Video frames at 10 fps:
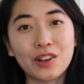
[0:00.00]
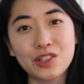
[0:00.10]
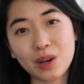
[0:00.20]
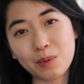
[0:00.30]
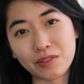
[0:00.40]
On
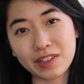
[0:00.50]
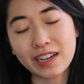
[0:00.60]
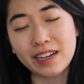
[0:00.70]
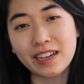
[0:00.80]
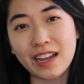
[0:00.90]
top of
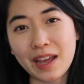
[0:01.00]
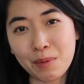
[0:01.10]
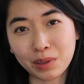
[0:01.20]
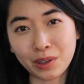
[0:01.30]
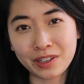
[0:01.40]
that,
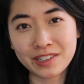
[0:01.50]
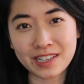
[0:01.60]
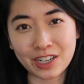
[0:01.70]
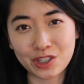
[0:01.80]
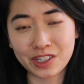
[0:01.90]
employers
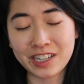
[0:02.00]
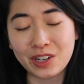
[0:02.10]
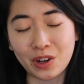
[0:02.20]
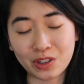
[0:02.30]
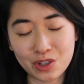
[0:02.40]
actually
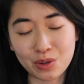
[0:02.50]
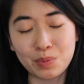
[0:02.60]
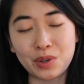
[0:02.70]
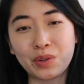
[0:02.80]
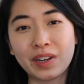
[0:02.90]

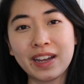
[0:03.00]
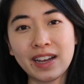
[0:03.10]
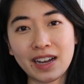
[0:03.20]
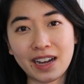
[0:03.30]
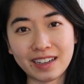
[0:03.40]
contribute
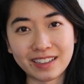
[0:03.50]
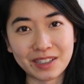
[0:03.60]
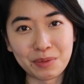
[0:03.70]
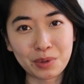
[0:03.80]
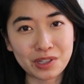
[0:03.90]

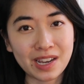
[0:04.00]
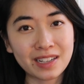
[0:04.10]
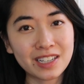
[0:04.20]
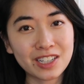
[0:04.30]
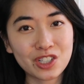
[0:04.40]
a
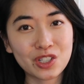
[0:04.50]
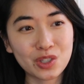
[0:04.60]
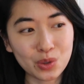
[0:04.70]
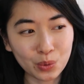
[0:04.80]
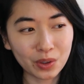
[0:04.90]
percentage
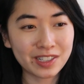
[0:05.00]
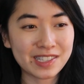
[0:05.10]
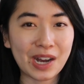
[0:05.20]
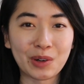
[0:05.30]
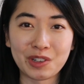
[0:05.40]

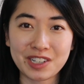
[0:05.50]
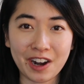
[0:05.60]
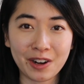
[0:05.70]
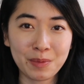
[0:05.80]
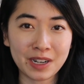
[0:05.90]
towards our
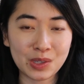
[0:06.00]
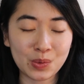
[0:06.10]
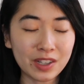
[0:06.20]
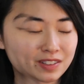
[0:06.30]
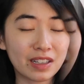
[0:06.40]
retirement as
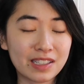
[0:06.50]
well.